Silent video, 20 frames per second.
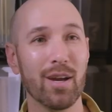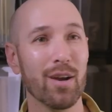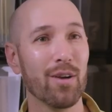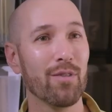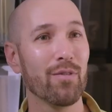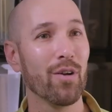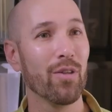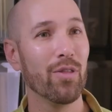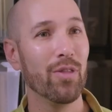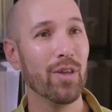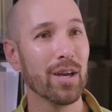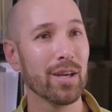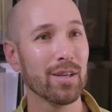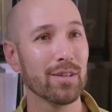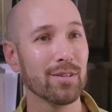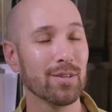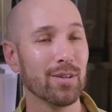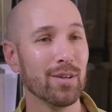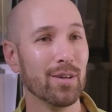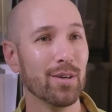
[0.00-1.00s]
care of our
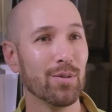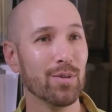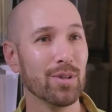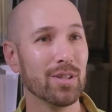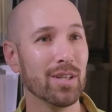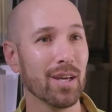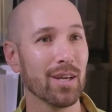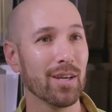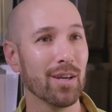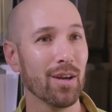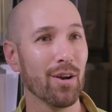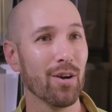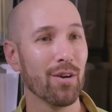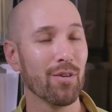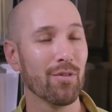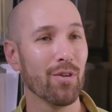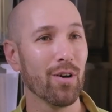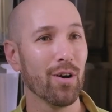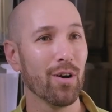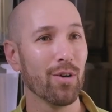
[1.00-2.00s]
things, we take care
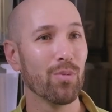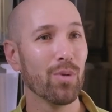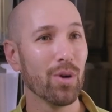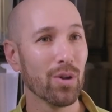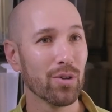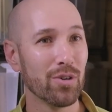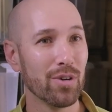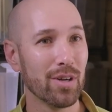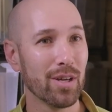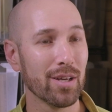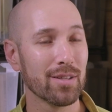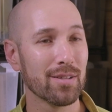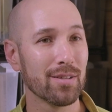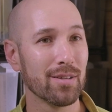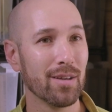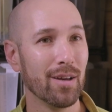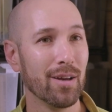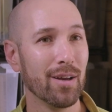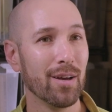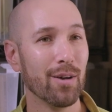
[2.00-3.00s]
of our wilderness,
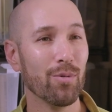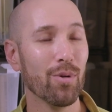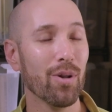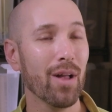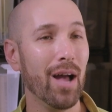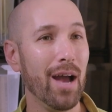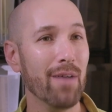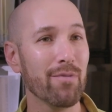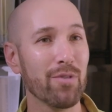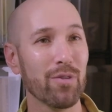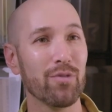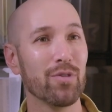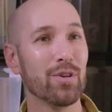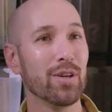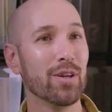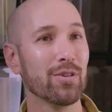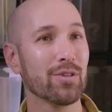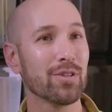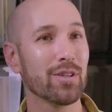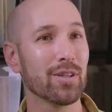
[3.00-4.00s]
and we'll have it for
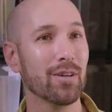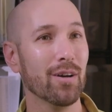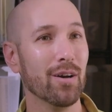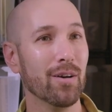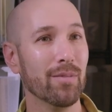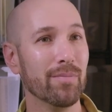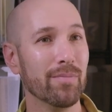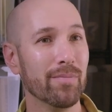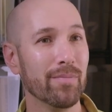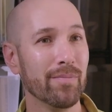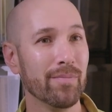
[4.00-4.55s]
years to come.